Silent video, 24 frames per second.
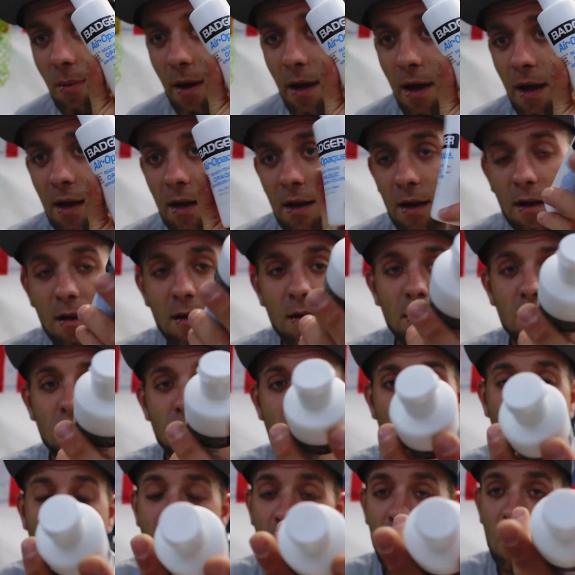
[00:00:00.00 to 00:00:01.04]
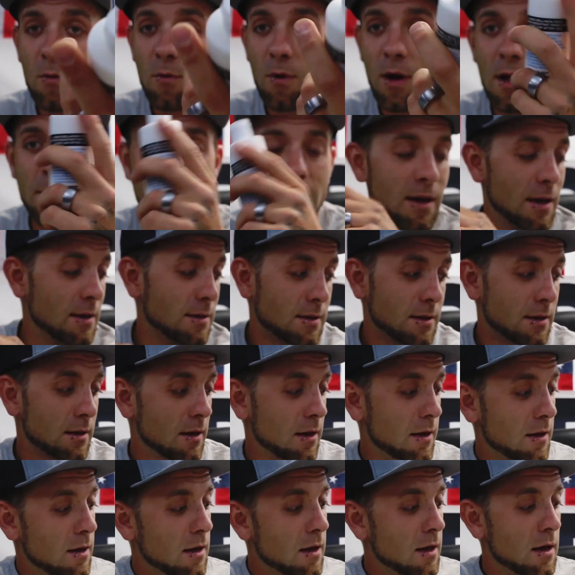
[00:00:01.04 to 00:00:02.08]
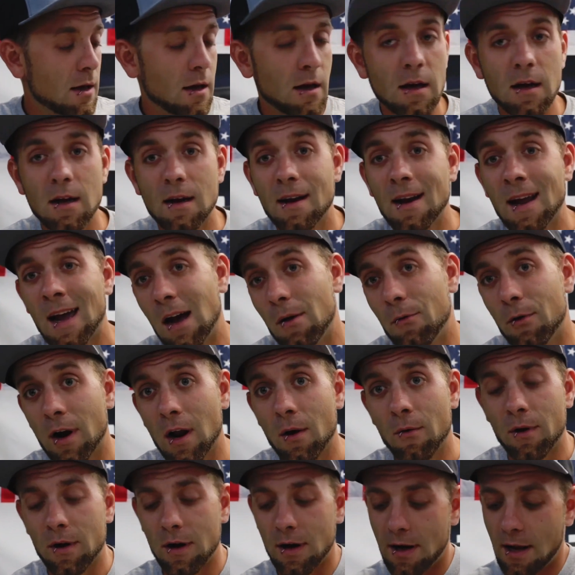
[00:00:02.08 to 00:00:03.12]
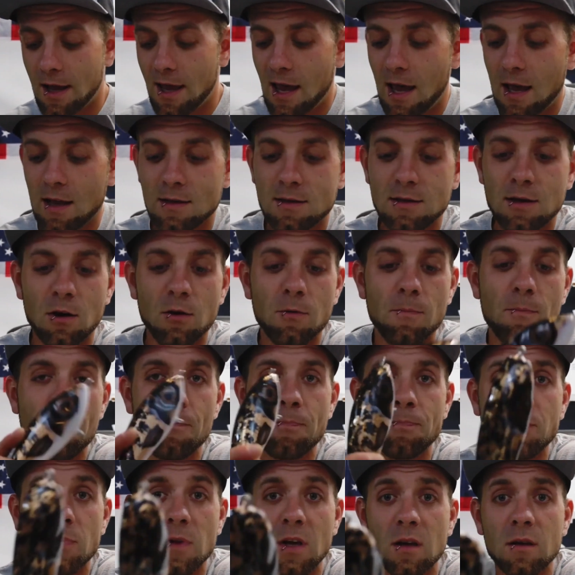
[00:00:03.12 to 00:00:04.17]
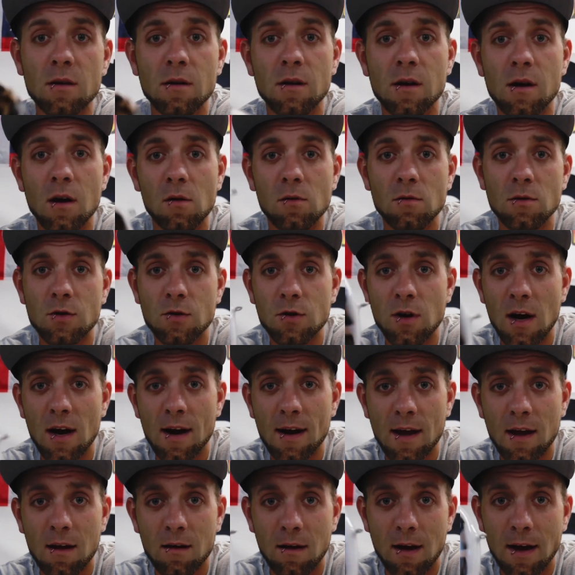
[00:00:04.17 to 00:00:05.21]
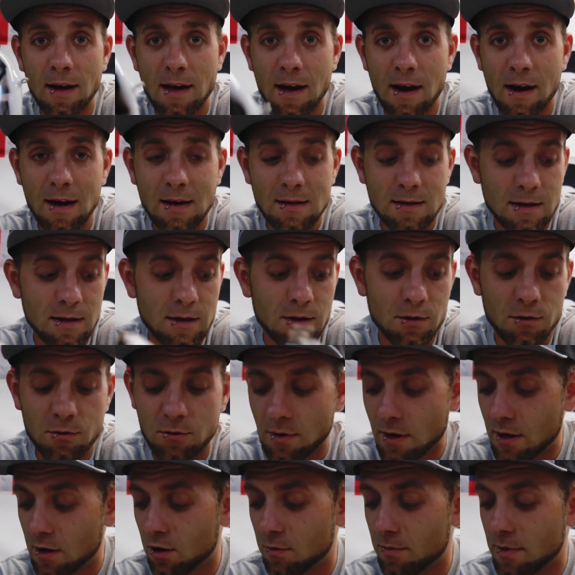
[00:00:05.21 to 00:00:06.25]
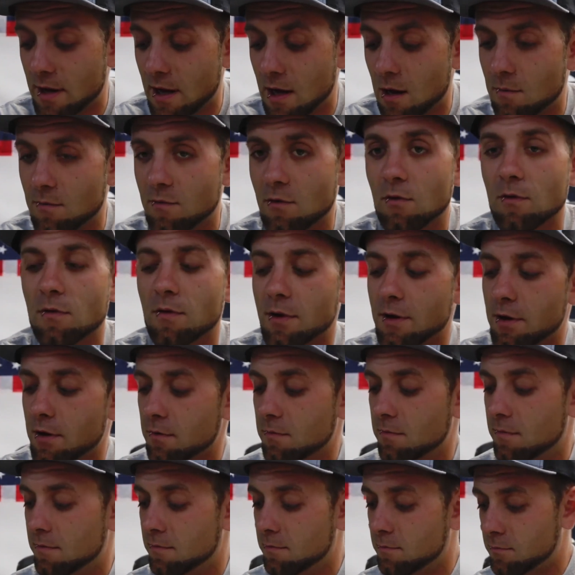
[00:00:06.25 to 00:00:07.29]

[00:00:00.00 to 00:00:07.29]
paint, opaque white basically. Not what I wanted to get. So the clear coat, try it out. I guarantee you it'll be helpful for you.